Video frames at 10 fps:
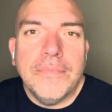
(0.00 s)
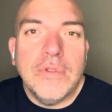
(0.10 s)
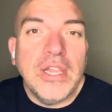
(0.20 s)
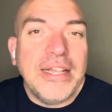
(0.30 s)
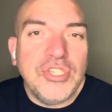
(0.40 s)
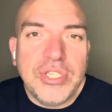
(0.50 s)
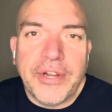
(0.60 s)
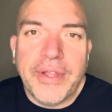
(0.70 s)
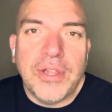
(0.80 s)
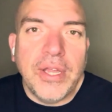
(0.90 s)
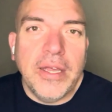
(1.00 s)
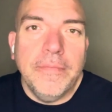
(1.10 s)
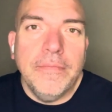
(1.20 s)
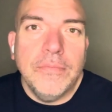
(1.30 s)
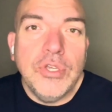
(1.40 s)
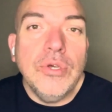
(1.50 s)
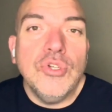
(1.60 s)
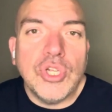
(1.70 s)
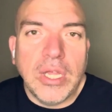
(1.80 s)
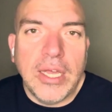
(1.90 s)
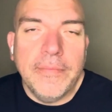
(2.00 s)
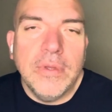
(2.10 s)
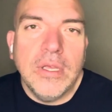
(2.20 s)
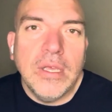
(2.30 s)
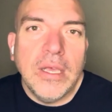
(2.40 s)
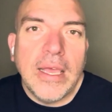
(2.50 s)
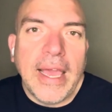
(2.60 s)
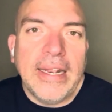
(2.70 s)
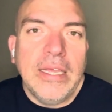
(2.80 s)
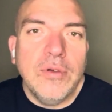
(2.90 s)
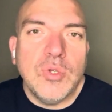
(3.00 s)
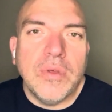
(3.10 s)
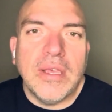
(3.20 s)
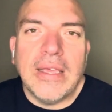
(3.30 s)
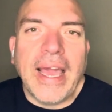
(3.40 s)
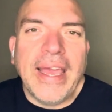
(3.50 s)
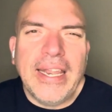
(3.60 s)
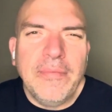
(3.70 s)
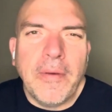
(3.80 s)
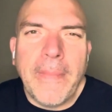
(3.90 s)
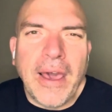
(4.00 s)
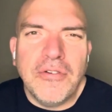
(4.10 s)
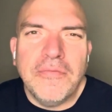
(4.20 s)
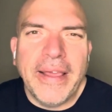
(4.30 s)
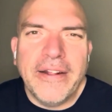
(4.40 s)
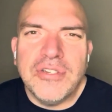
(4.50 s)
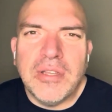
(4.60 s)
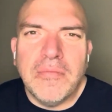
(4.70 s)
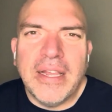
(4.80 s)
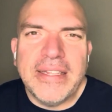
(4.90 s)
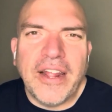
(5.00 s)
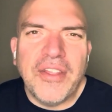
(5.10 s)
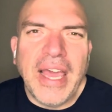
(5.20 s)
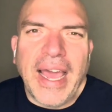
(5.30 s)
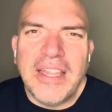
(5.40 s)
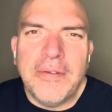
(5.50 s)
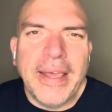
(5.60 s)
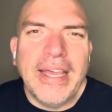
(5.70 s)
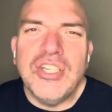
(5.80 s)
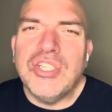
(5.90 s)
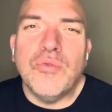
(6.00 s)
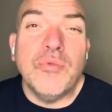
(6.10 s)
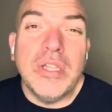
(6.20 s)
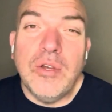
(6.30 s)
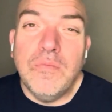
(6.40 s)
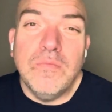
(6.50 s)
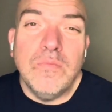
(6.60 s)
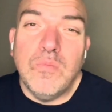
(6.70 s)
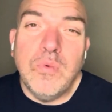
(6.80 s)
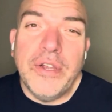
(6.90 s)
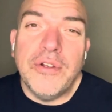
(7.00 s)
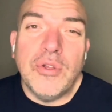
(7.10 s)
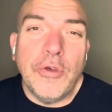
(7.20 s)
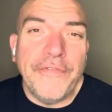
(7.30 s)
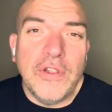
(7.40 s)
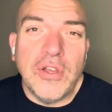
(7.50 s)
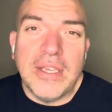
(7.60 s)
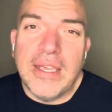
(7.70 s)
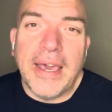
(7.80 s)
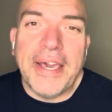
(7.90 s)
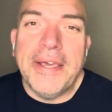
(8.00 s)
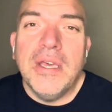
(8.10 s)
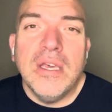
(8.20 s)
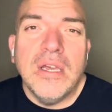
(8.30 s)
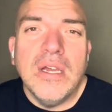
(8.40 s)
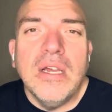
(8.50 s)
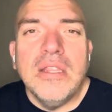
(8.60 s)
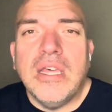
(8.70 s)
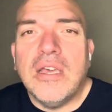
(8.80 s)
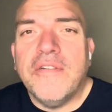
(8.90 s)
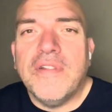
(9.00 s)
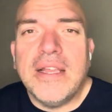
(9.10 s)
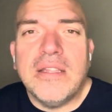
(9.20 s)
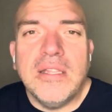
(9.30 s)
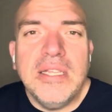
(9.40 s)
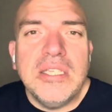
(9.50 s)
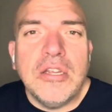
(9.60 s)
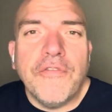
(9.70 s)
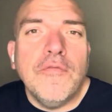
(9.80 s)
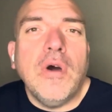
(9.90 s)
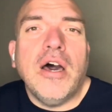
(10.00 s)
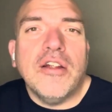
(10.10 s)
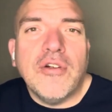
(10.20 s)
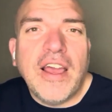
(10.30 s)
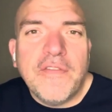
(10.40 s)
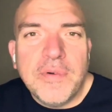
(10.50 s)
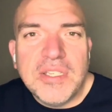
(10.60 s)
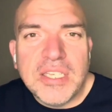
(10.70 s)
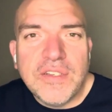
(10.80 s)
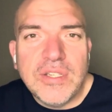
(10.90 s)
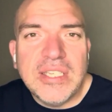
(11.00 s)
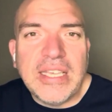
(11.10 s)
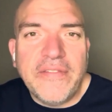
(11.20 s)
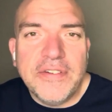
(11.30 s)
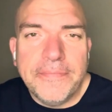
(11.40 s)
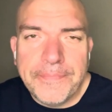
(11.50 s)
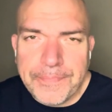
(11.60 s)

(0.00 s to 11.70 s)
Legendary club, huge club. And he was with a guy named the Mountain Man or something like that, or the Island Man, just a really weird, goofy looking guy. Think of like the lead singer from Autograph, but 6'7".